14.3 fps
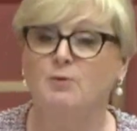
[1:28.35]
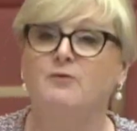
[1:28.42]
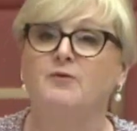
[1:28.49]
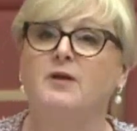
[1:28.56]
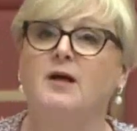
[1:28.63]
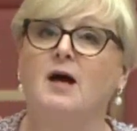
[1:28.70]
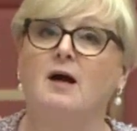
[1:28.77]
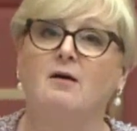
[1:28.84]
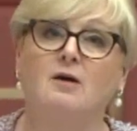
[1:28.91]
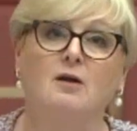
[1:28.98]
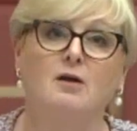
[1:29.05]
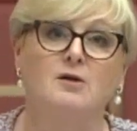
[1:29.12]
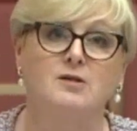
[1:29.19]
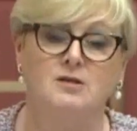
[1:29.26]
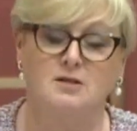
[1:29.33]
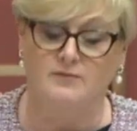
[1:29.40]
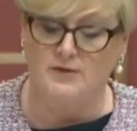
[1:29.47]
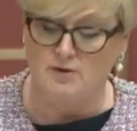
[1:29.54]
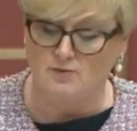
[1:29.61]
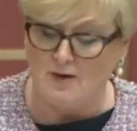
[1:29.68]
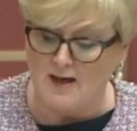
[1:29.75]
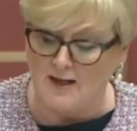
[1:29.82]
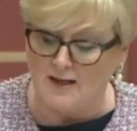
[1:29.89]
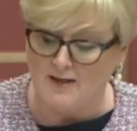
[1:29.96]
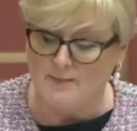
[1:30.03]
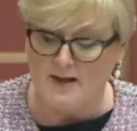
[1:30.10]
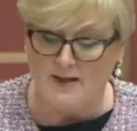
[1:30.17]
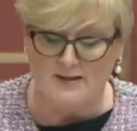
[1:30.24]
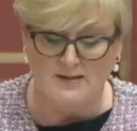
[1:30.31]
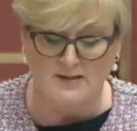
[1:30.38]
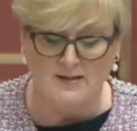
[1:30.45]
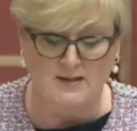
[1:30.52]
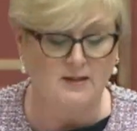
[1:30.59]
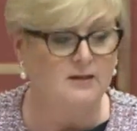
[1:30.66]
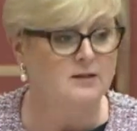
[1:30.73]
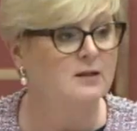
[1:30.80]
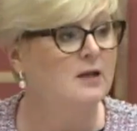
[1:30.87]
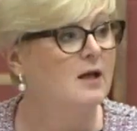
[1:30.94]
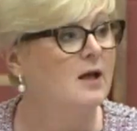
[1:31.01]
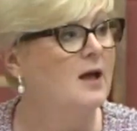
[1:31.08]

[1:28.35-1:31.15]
for the current loss of Israeli, Palestinian